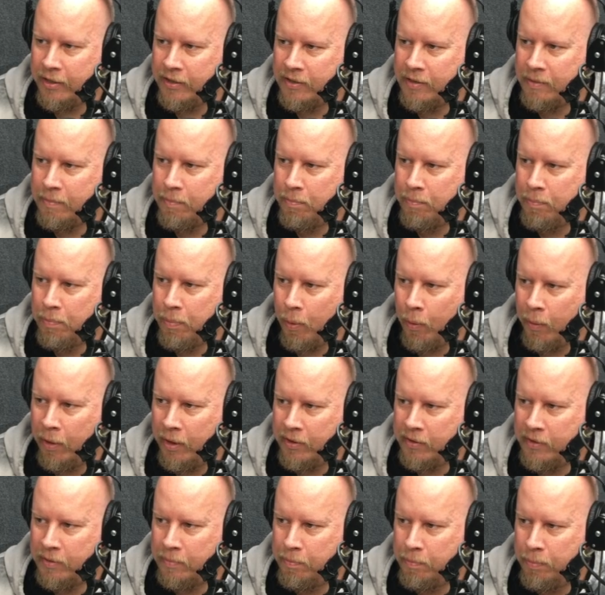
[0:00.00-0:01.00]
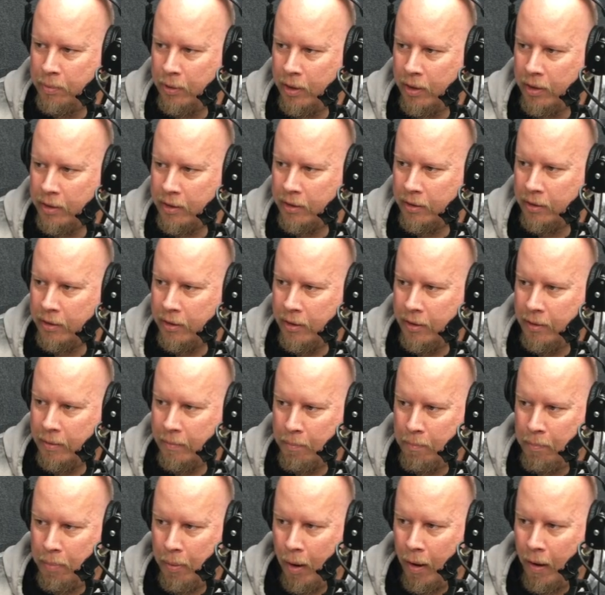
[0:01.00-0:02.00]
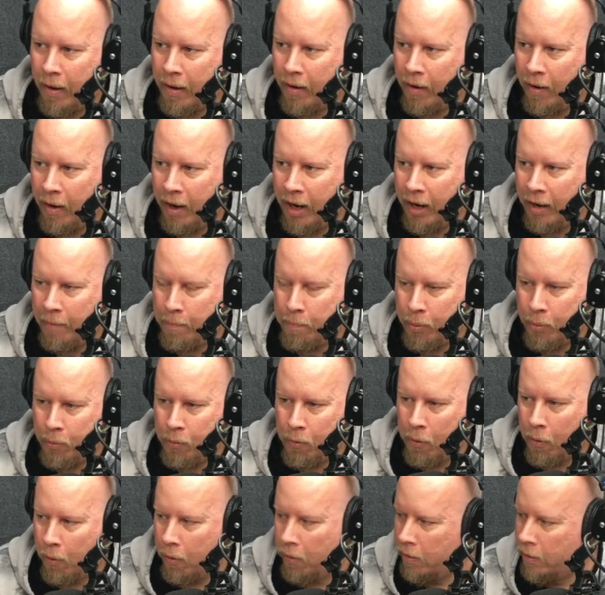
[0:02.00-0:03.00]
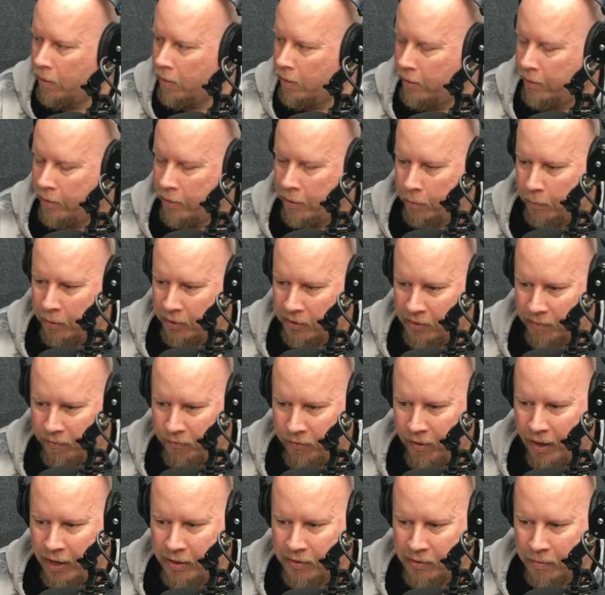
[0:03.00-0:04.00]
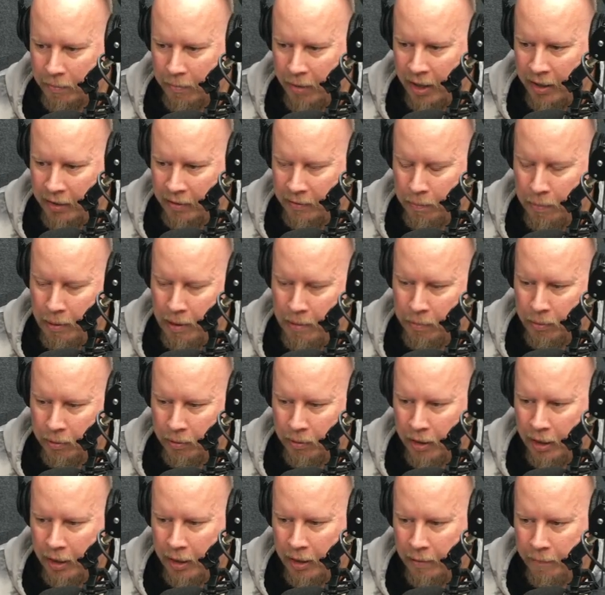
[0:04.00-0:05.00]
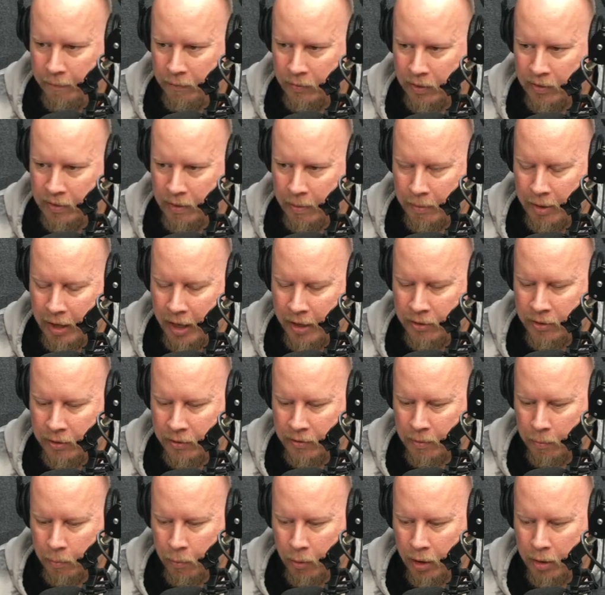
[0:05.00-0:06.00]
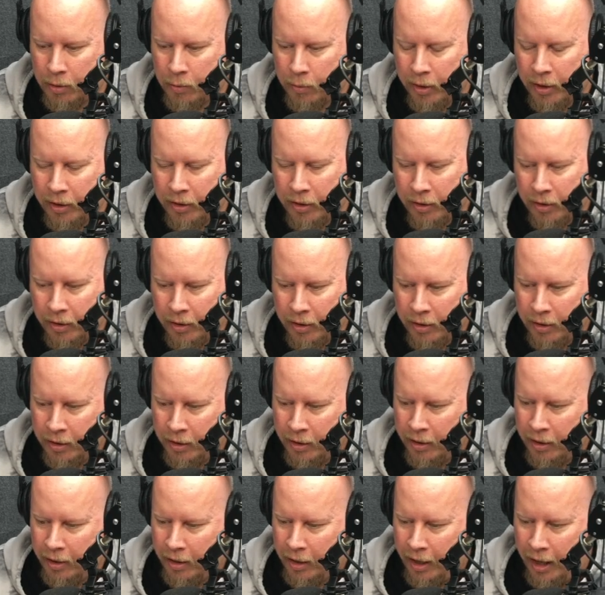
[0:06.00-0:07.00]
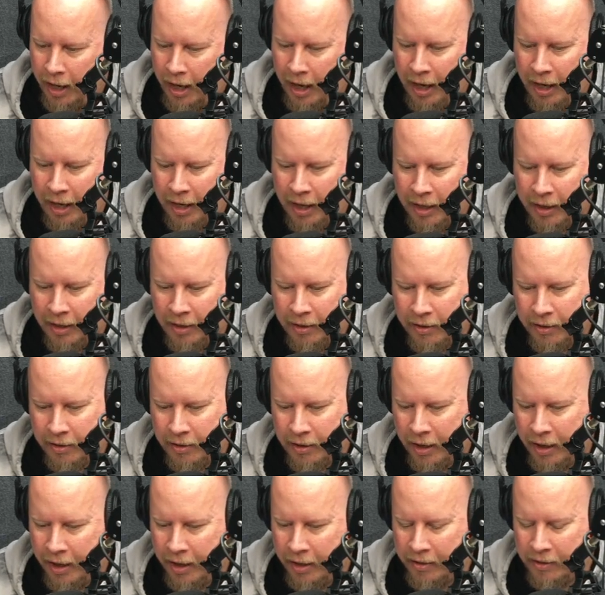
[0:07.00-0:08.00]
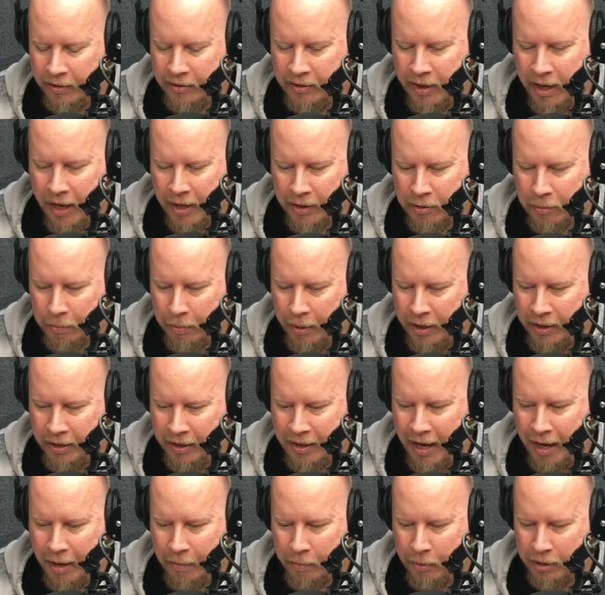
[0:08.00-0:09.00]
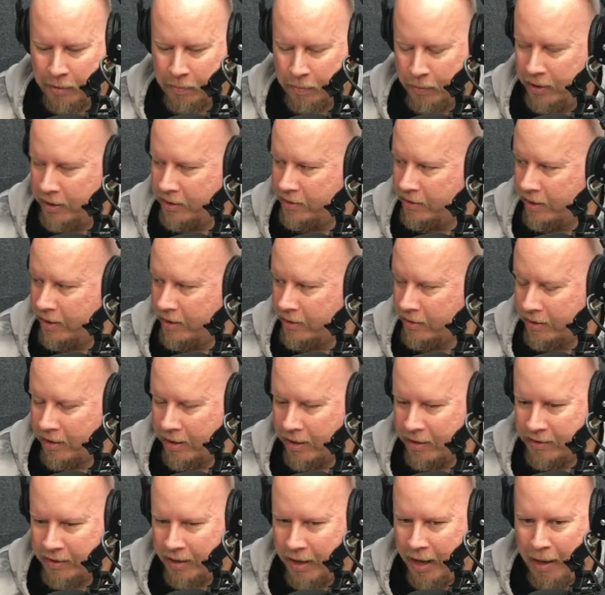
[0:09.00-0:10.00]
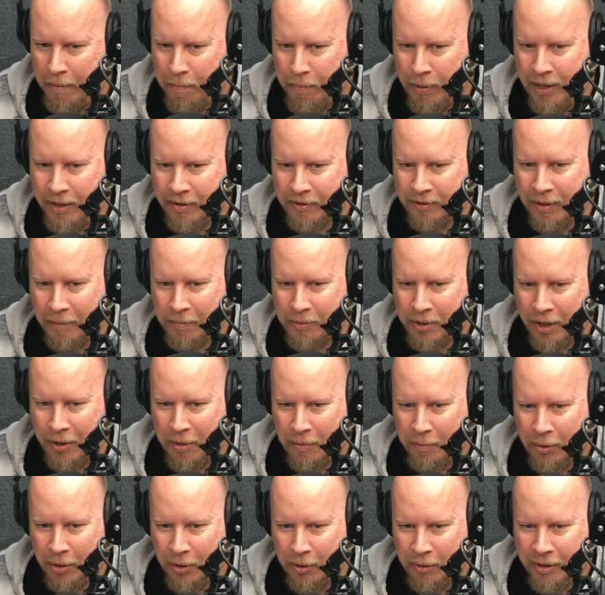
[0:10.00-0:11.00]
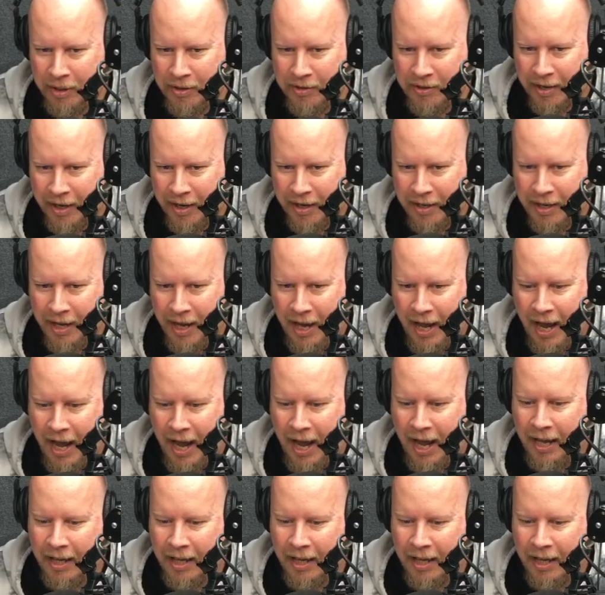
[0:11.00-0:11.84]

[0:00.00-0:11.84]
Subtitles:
Sports Book pool with some friends of mine, somebody I do some work with, and the Seahawks were playing the Cowboys preseason. And I said, "Hey, pink slips on the breweries?" And he's like, "Yeah."